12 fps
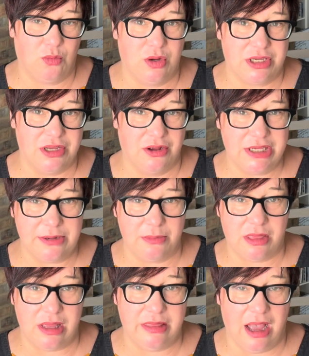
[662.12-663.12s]
was not
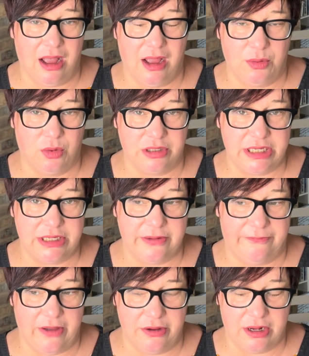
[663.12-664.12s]
something that I wanted to
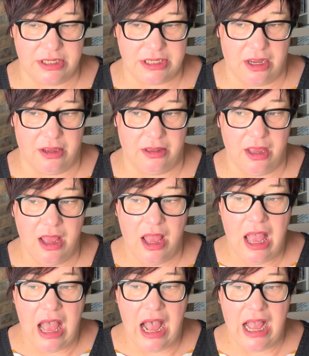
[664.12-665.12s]
focus on,
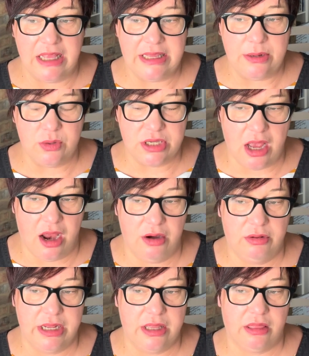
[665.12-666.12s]
and it was
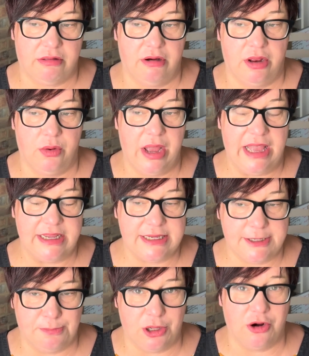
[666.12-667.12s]
only through
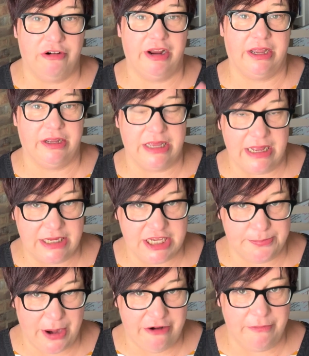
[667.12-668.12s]
exploring and
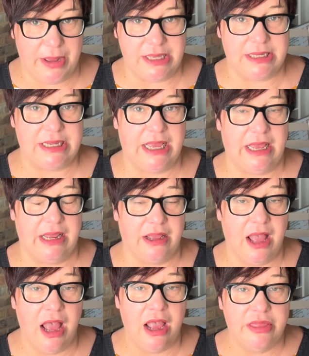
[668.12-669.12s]

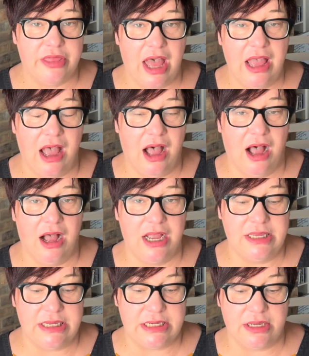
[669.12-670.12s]
experimenting that
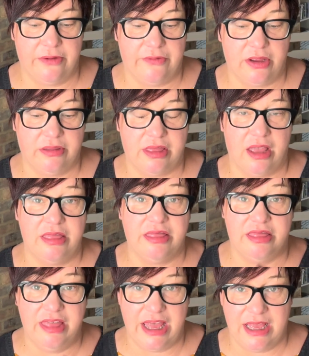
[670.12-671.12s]
I discovered that
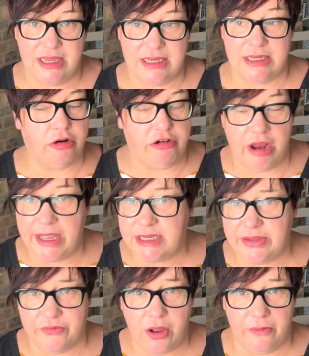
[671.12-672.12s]
this
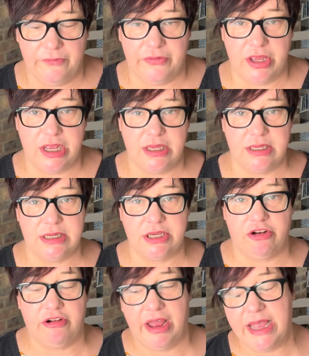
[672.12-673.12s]
creative confidence,
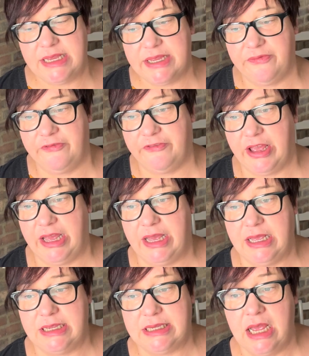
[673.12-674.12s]
creative
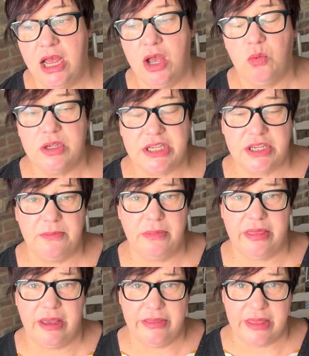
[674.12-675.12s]
fears was
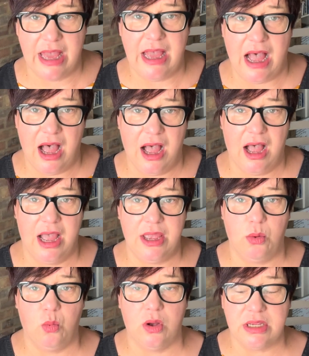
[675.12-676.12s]
something that
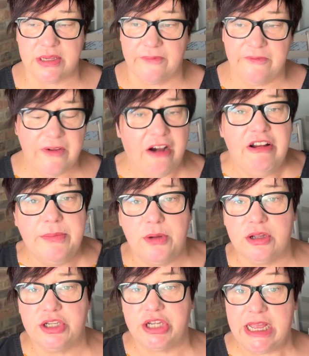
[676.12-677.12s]
I was very
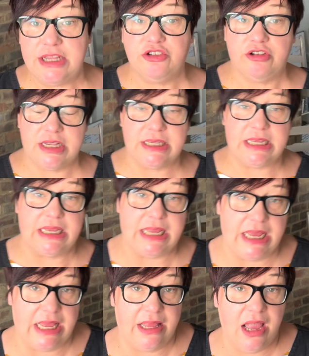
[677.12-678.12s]
much interested
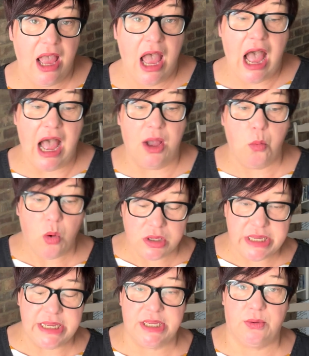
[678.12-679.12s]
in and
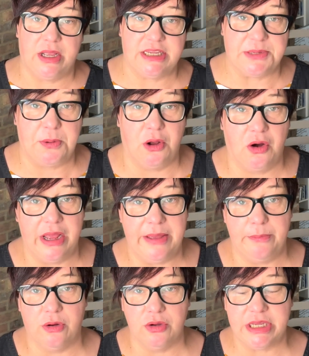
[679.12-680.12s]
wanted to explore
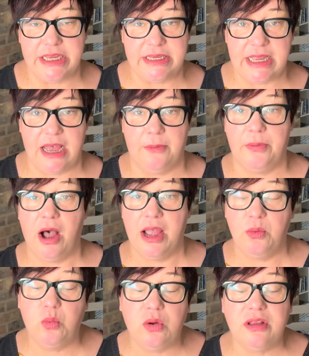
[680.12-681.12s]
in more detail. But I
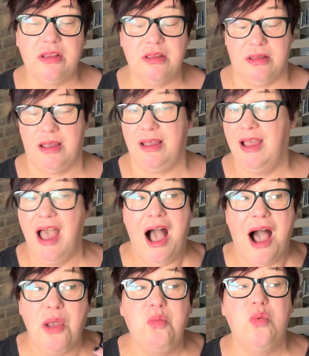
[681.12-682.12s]

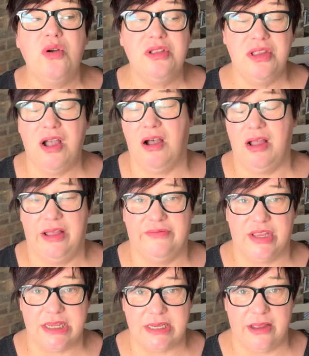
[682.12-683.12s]
would not have
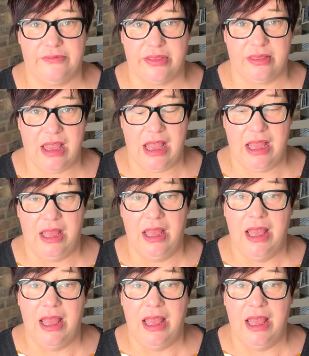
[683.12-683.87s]
discovered that